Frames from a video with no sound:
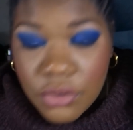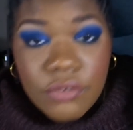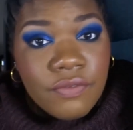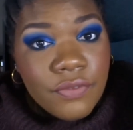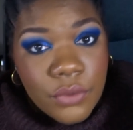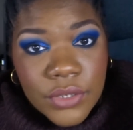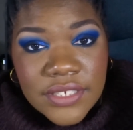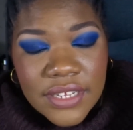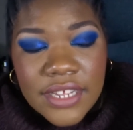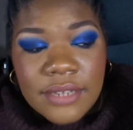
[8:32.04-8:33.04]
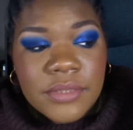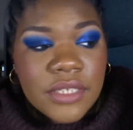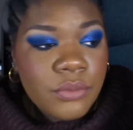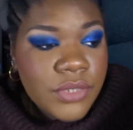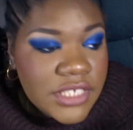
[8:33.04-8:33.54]
4
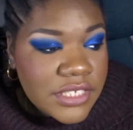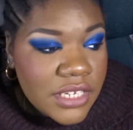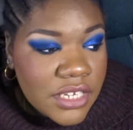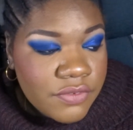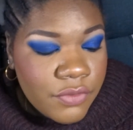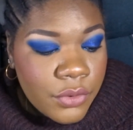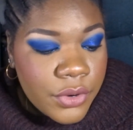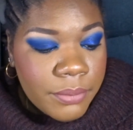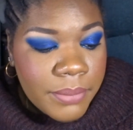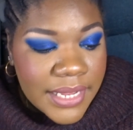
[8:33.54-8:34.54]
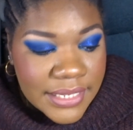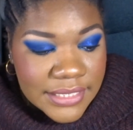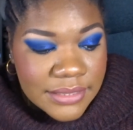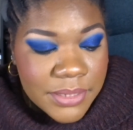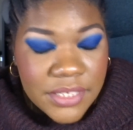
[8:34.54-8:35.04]
times, which is a lot for a
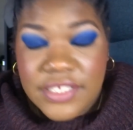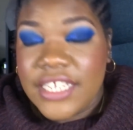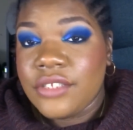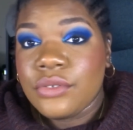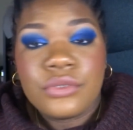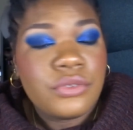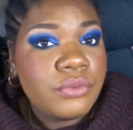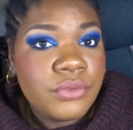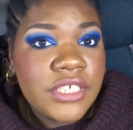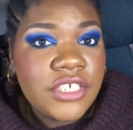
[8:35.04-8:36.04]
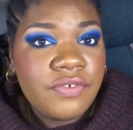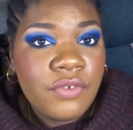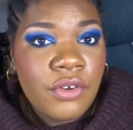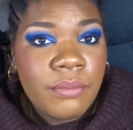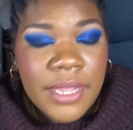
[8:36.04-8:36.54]
palette because I don't reach
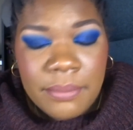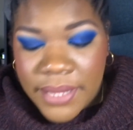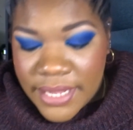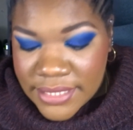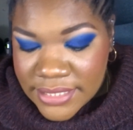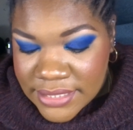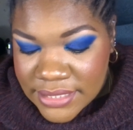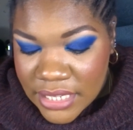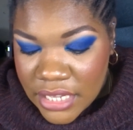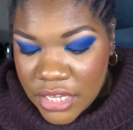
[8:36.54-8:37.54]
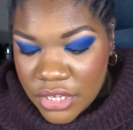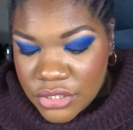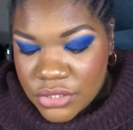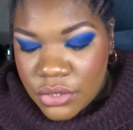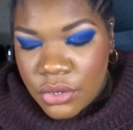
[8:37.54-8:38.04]
for my palettes.
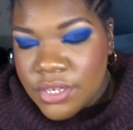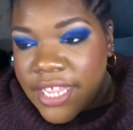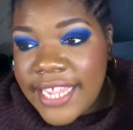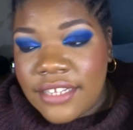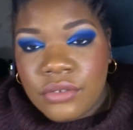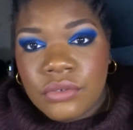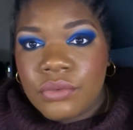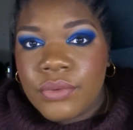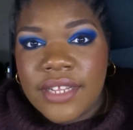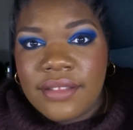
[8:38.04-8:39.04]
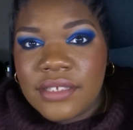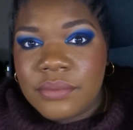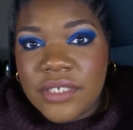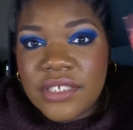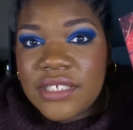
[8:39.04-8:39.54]
So yeah, I don't weigh this
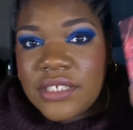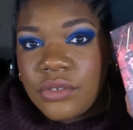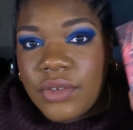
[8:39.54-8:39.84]
because it's too